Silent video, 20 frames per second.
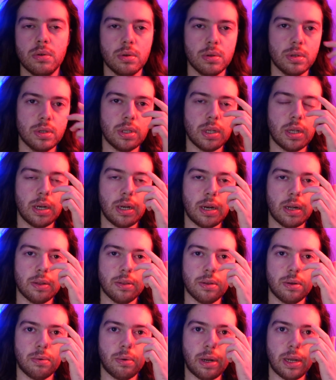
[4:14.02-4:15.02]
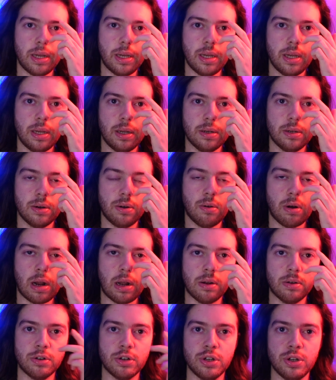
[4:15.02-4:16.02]
Sending out the Reiki to
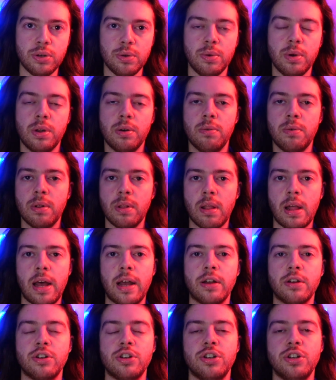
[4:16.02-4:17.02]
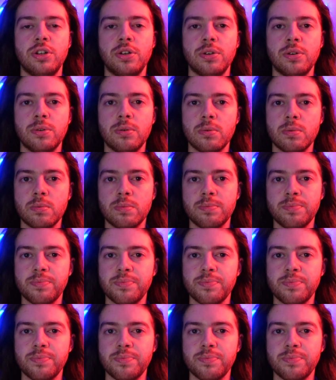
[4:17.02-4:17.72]
ground you and relax you.